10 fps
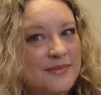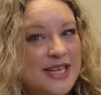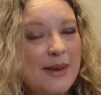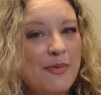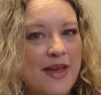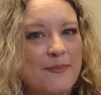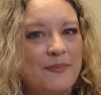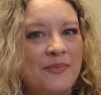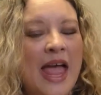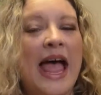type them.
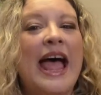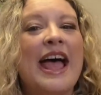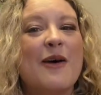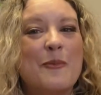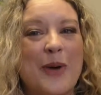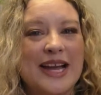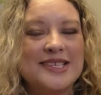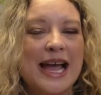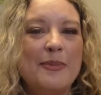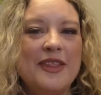By
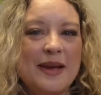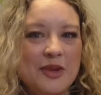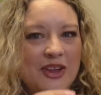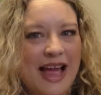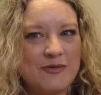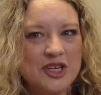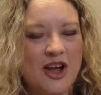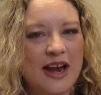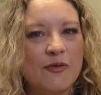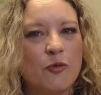typing them, you'll have to kind